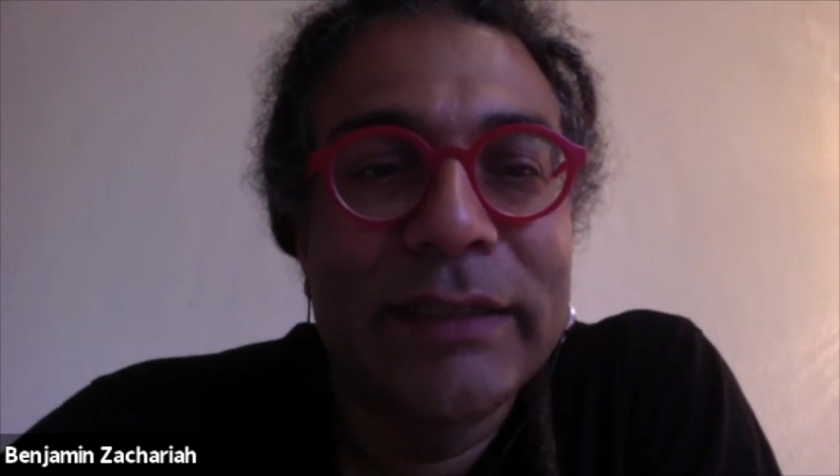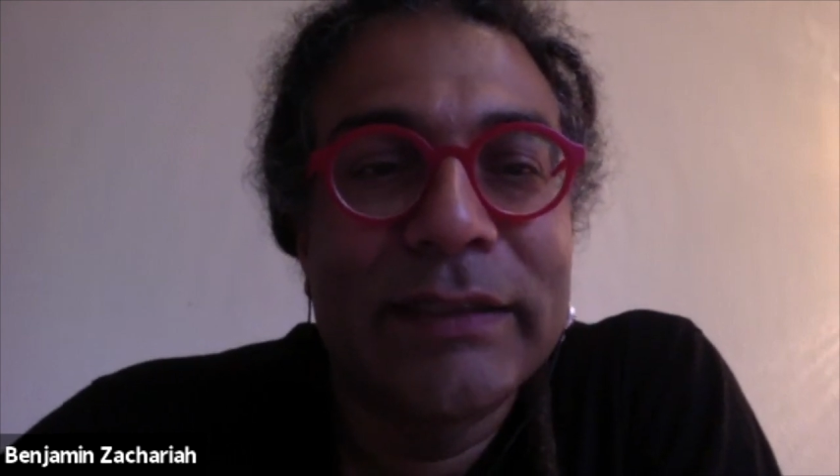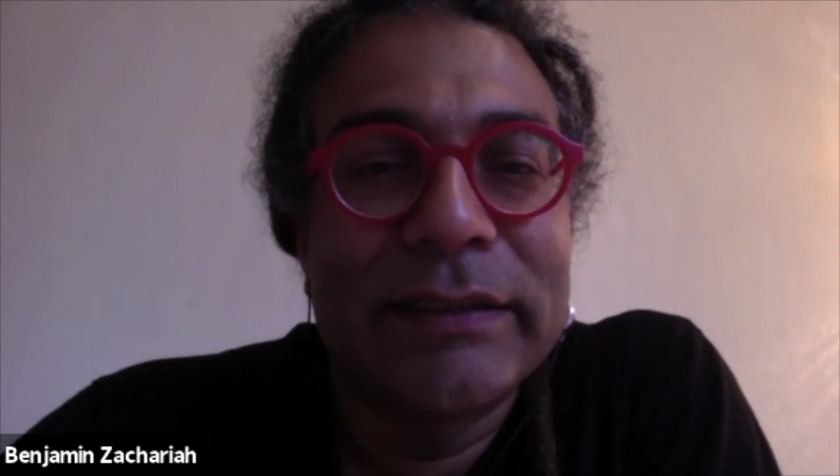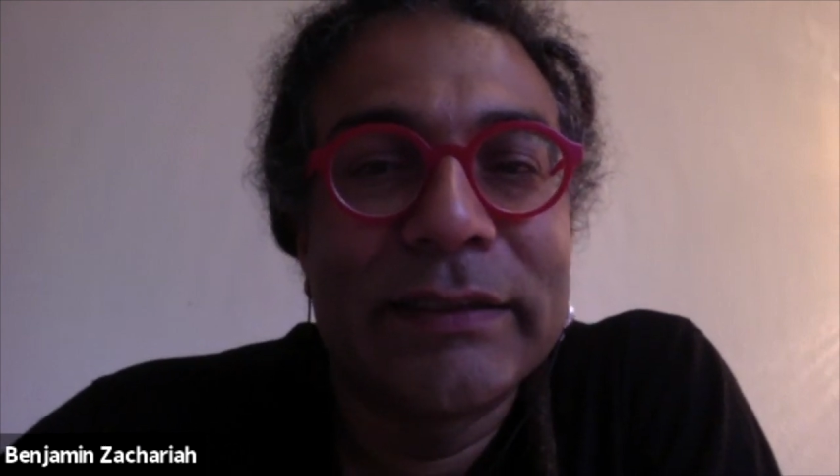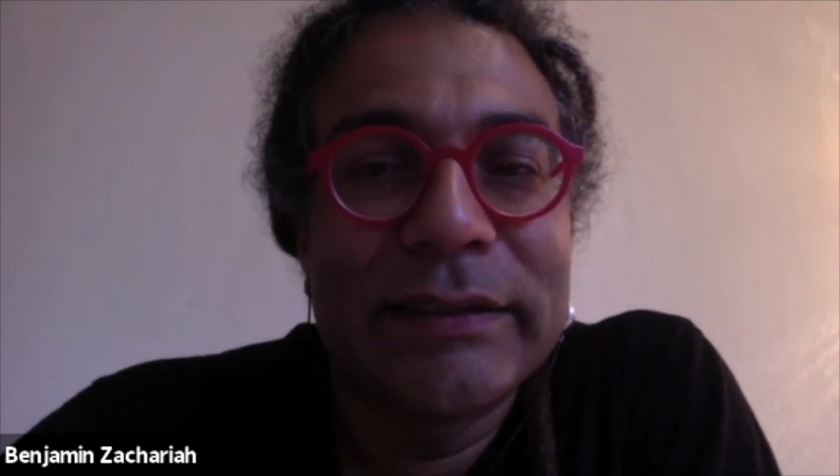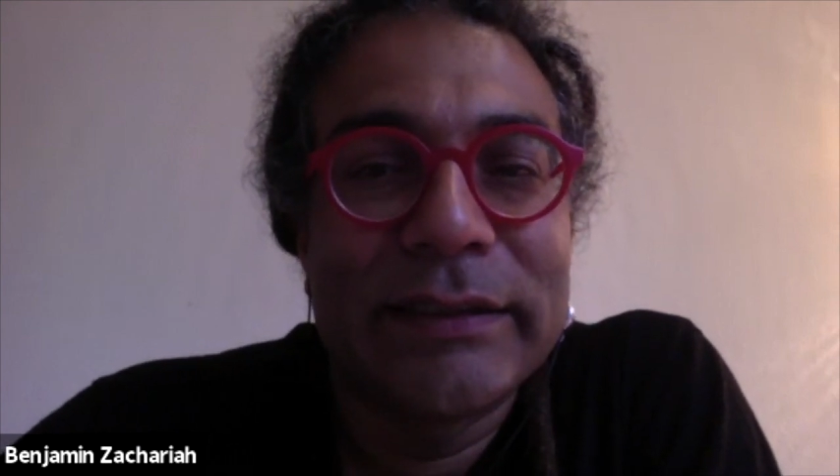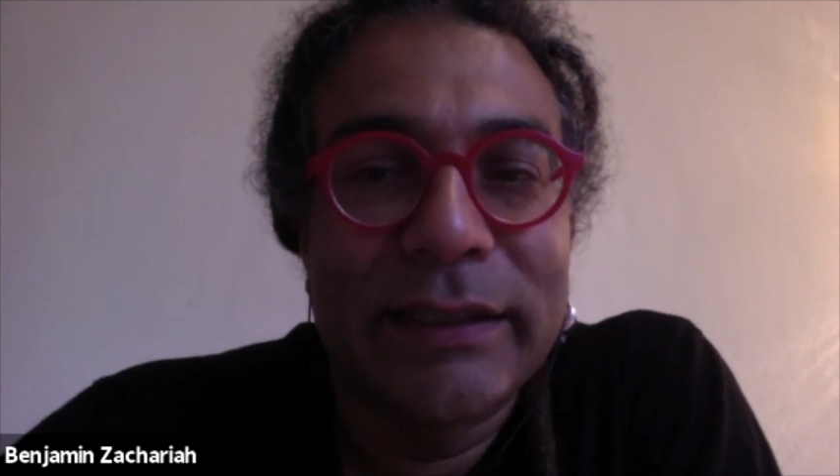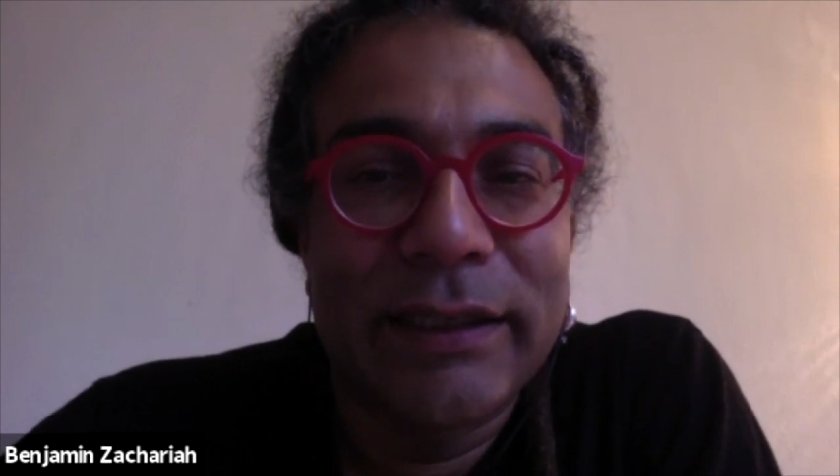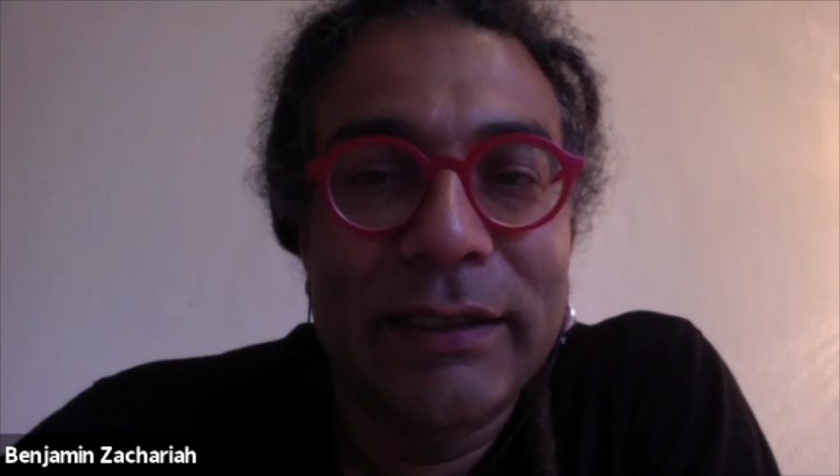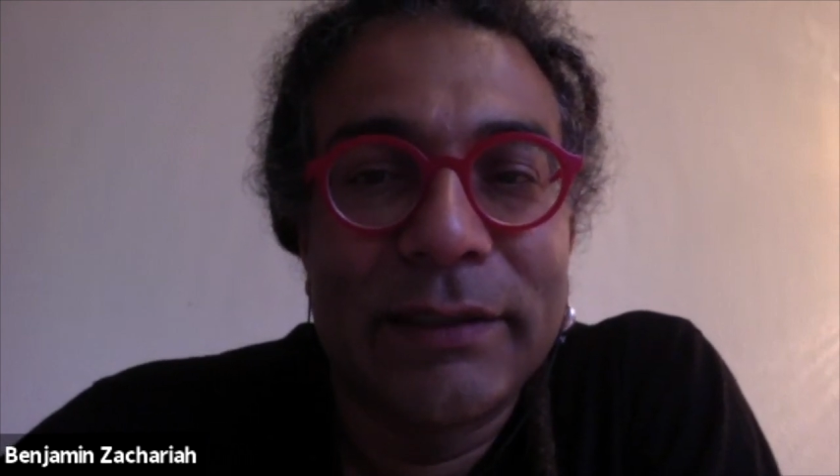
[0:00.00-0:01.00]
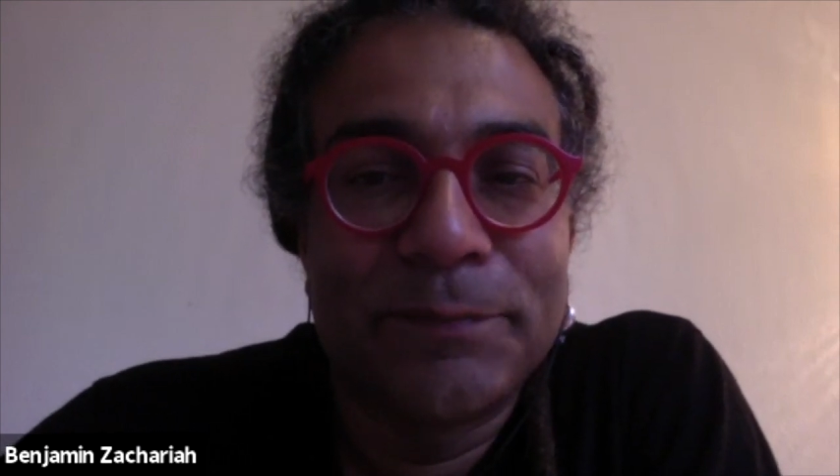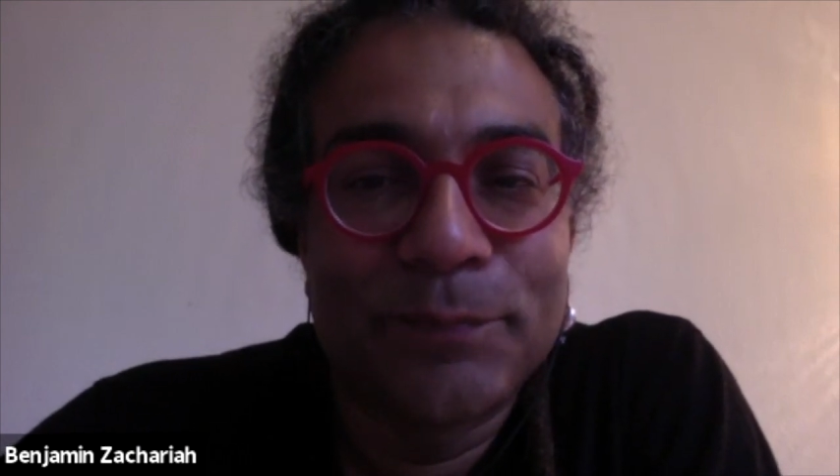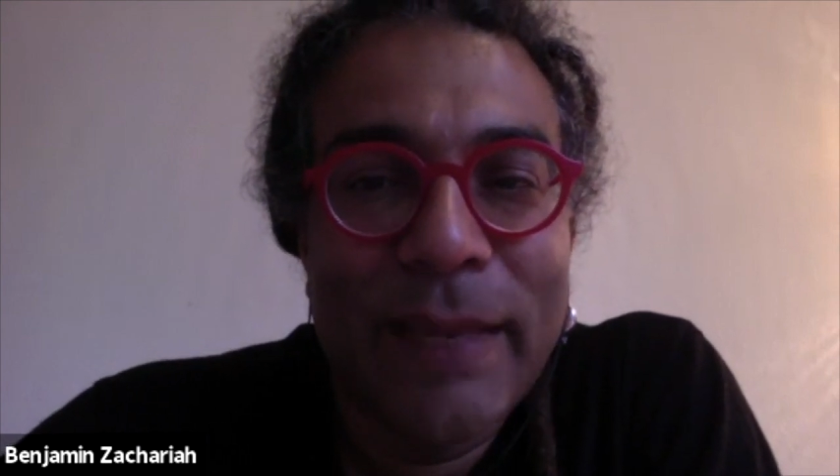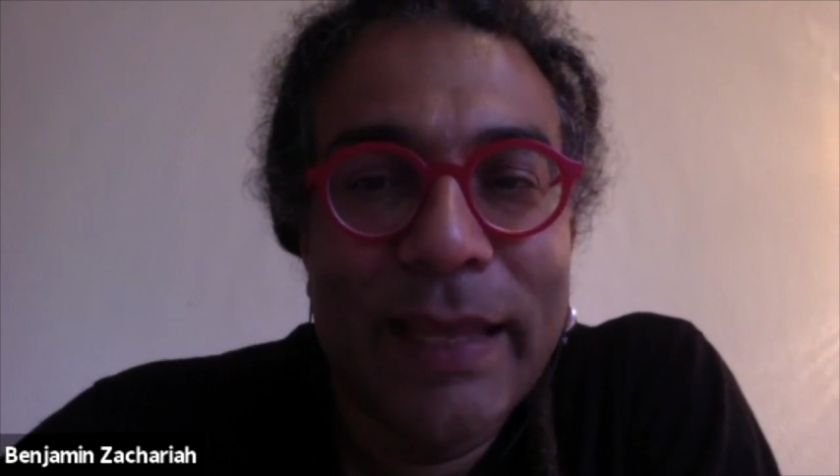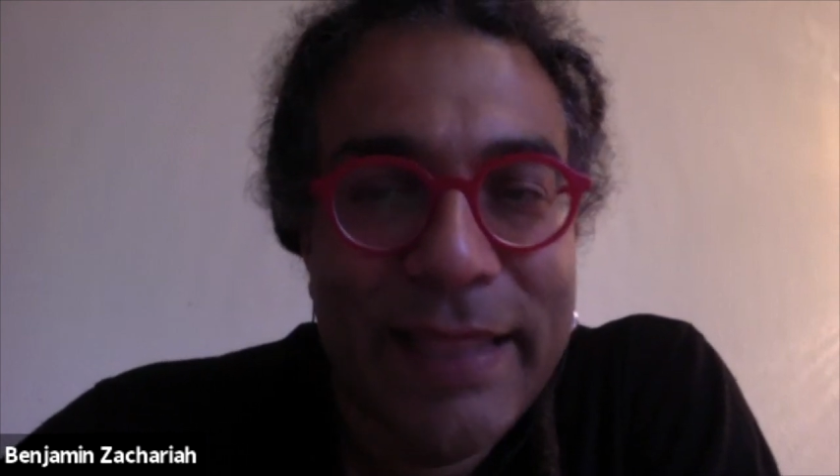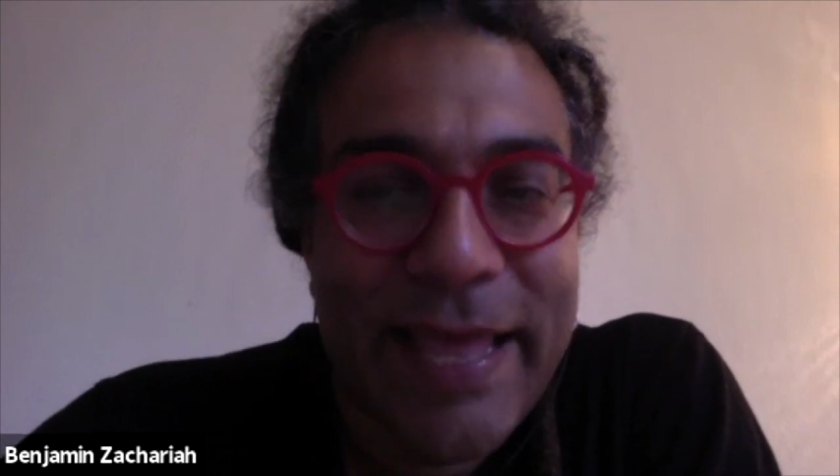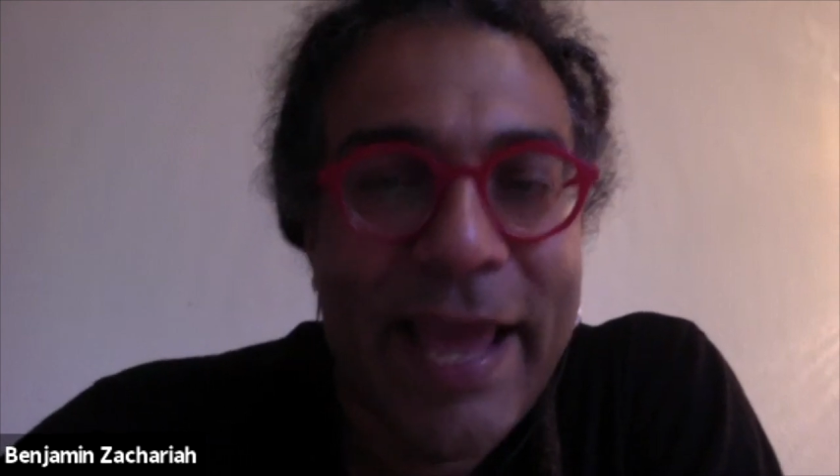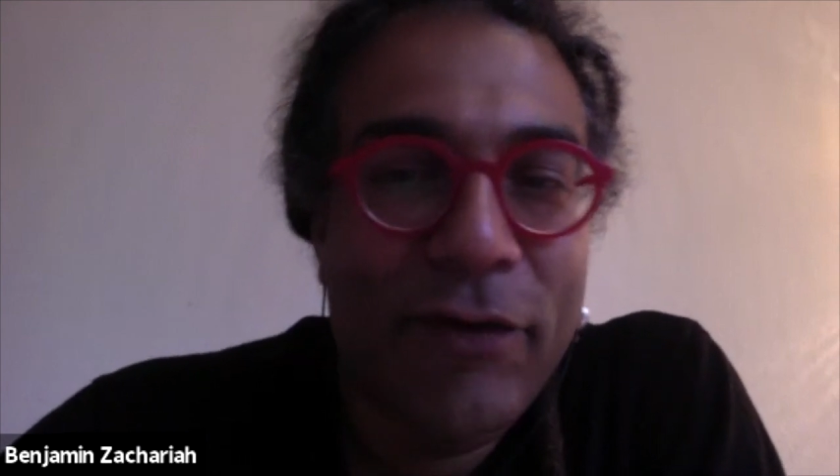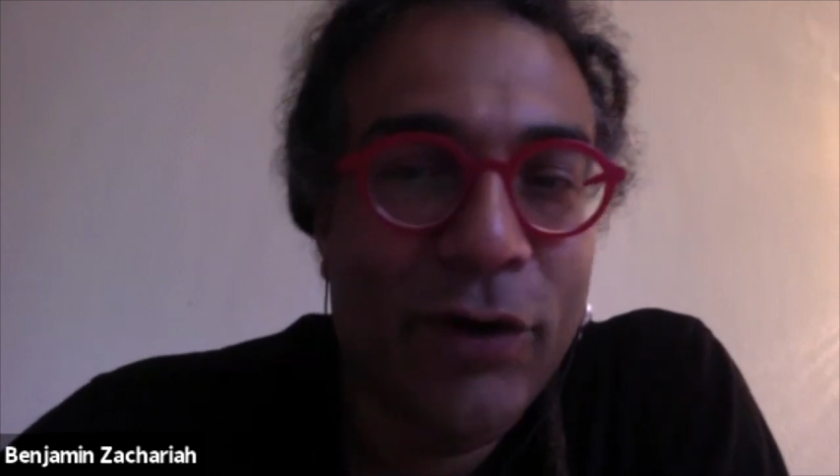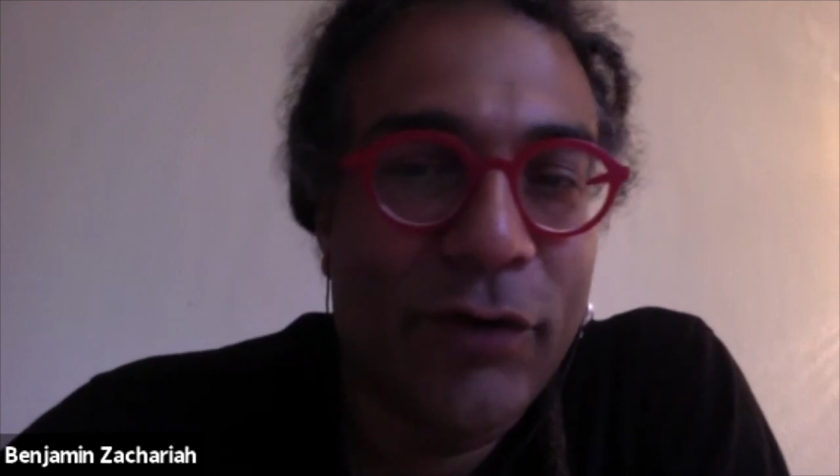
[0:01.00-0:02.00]
is
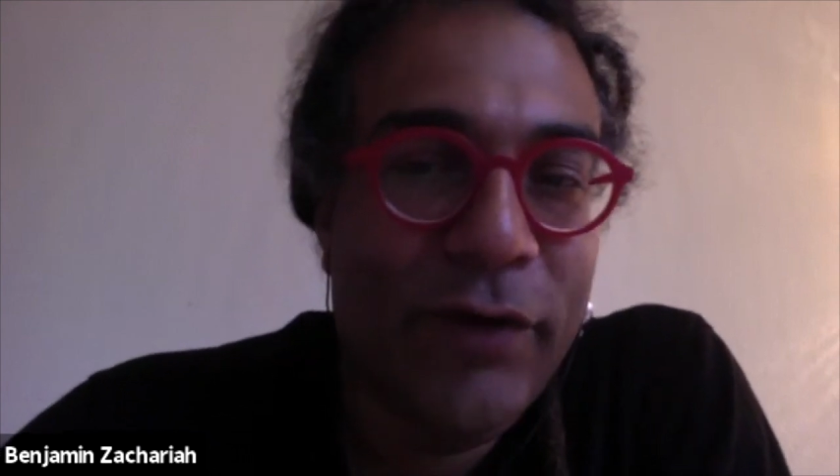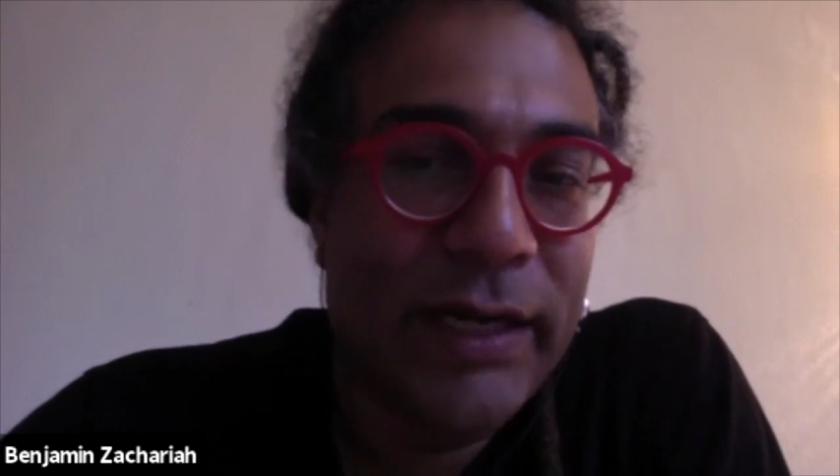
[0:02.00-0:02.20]
there already.